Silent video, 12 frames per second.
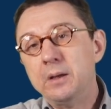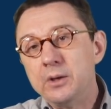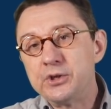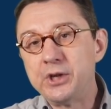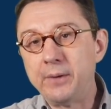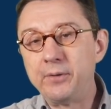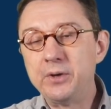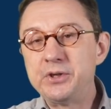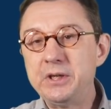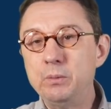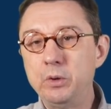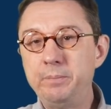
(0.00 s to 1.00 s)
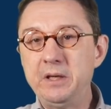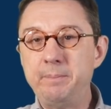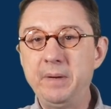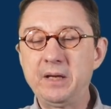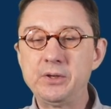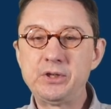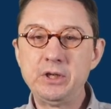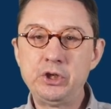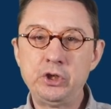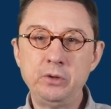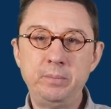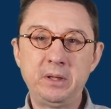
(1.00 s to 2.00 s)
Sovereignty would be the biggest
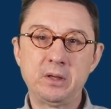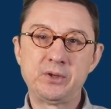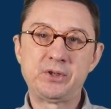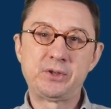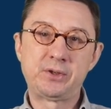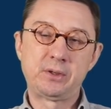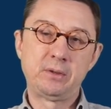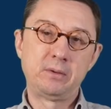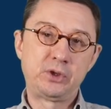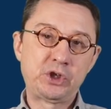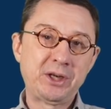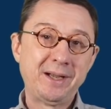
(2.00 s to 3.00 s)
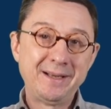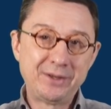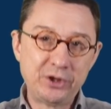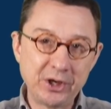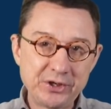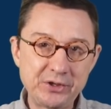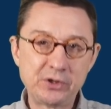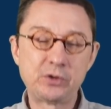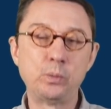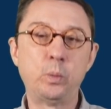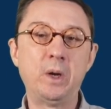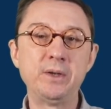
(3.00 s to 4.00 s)
issue, because China
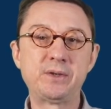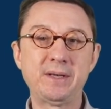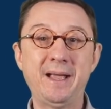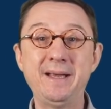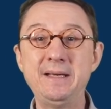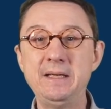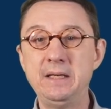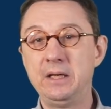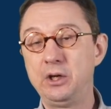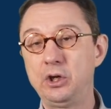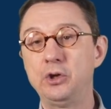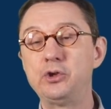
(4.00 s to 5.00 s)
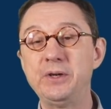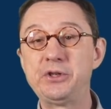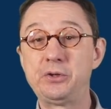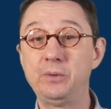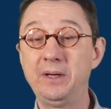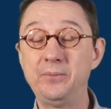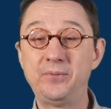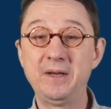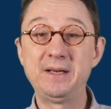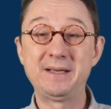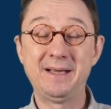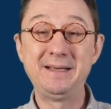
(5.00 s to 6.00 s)
doesn't want any countries to
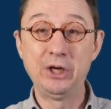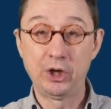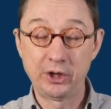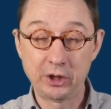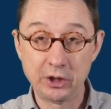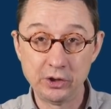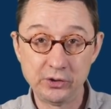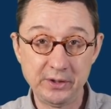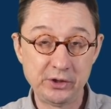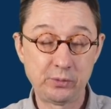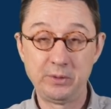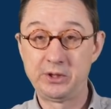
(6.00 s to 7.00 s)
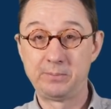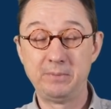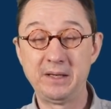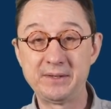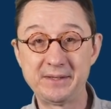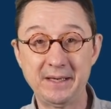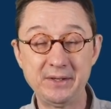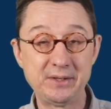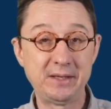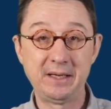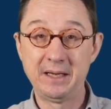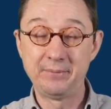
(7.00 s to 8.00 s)
invade any other countries, which makes sense.
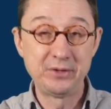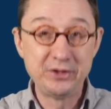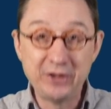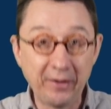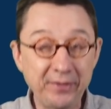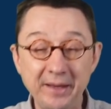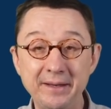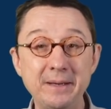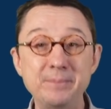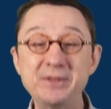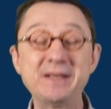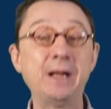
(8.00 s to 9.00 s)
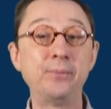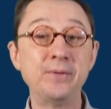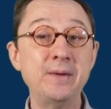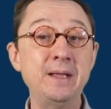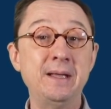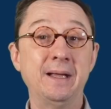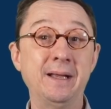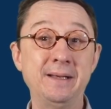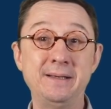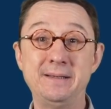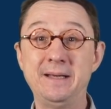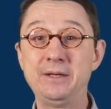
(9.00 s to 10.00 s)
They haven't done that themselves,
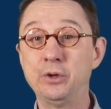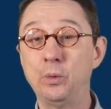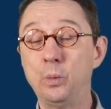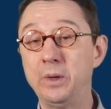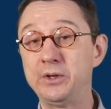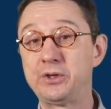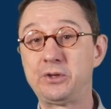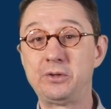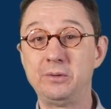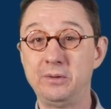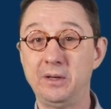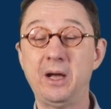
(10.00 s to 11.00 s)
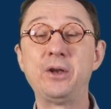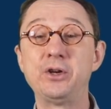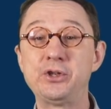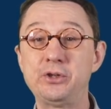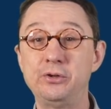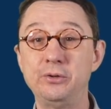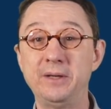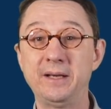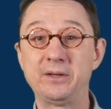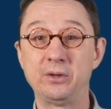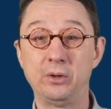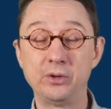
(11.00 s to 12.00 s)
and they don't want others to do
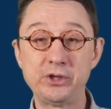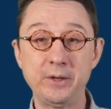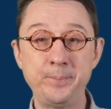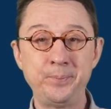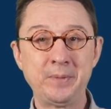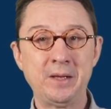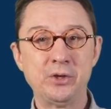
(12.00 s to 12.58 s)
that also.